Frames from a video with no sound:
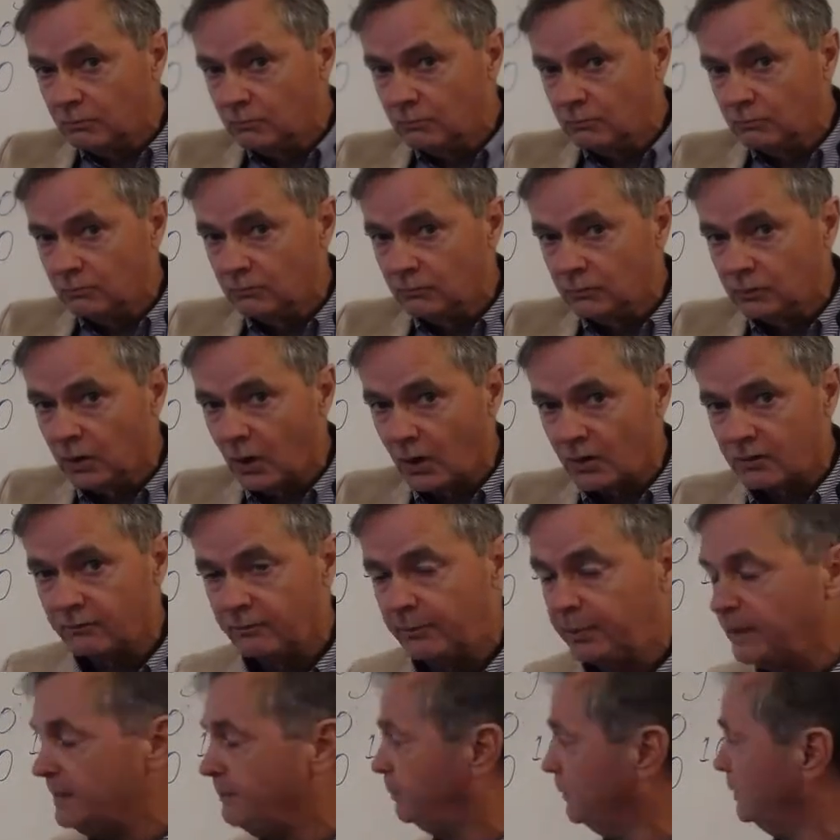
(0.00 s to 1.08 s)
lot of
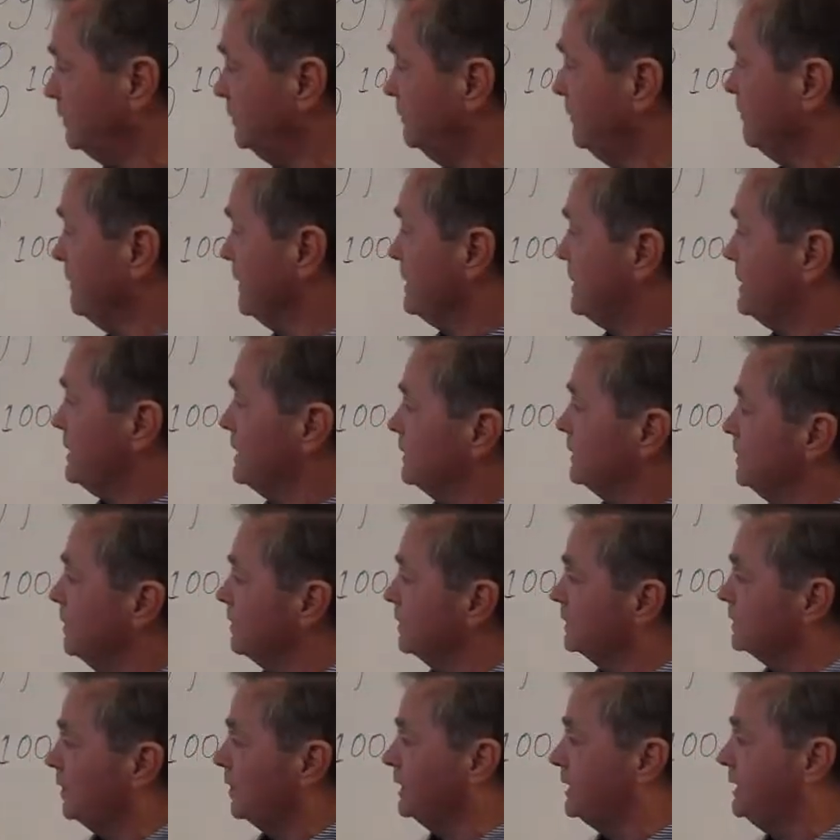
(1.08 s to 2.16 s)
people, as long as
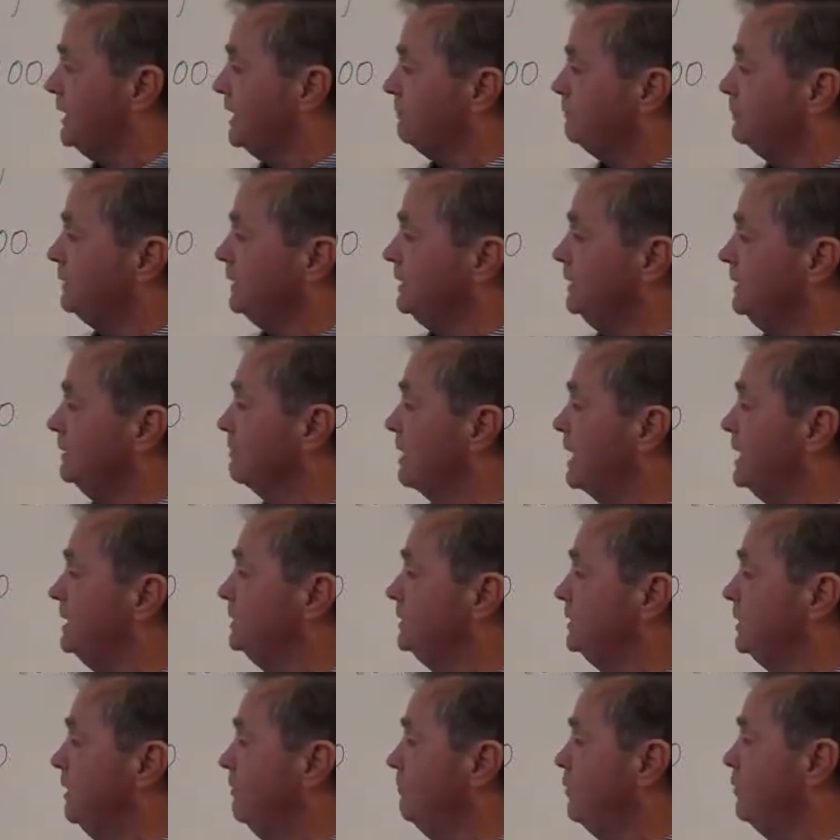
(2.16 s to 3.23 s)
I kept it in the
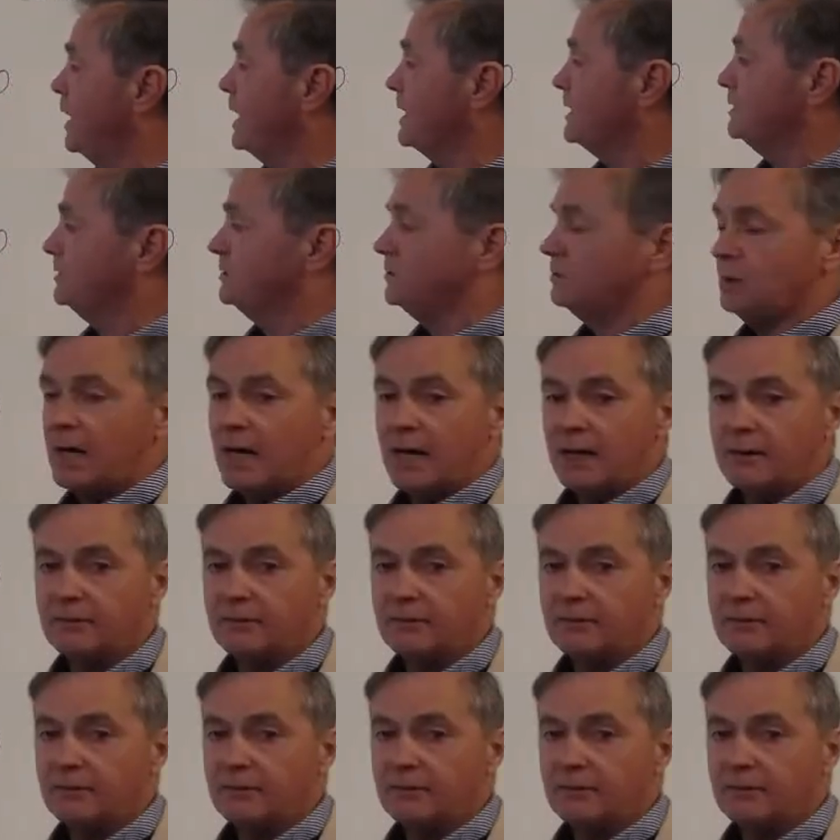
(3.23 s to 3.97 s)
ratio of 1 is to 100.